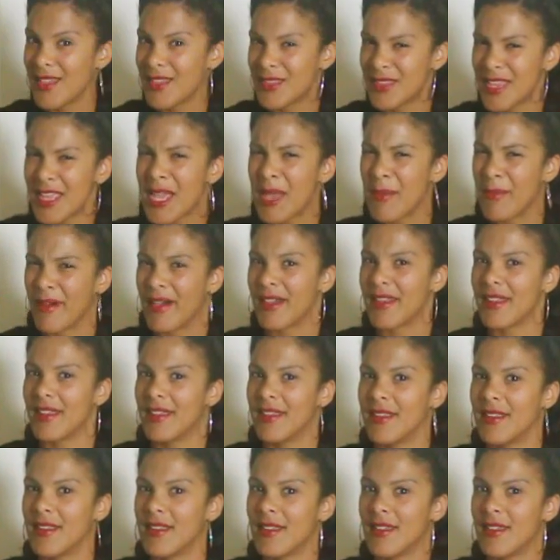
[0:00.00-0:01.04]
Think about it.
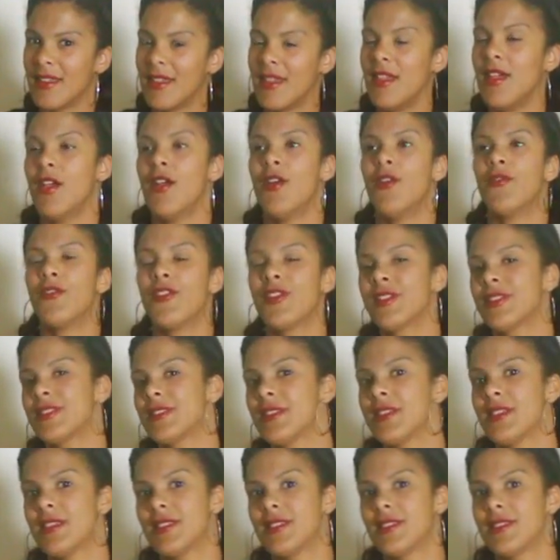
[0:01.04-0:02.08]

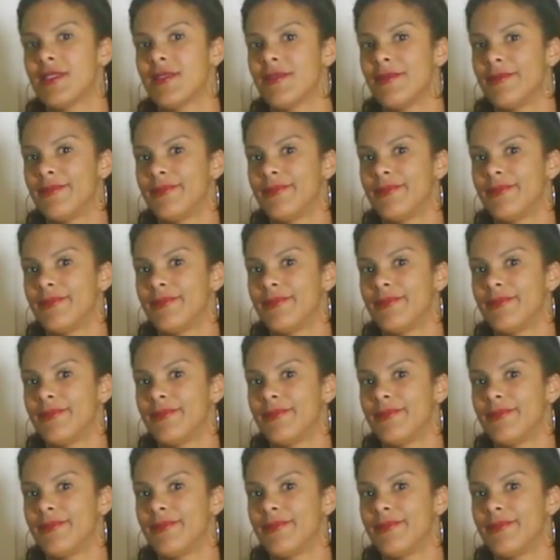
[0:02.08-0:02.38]
Versus,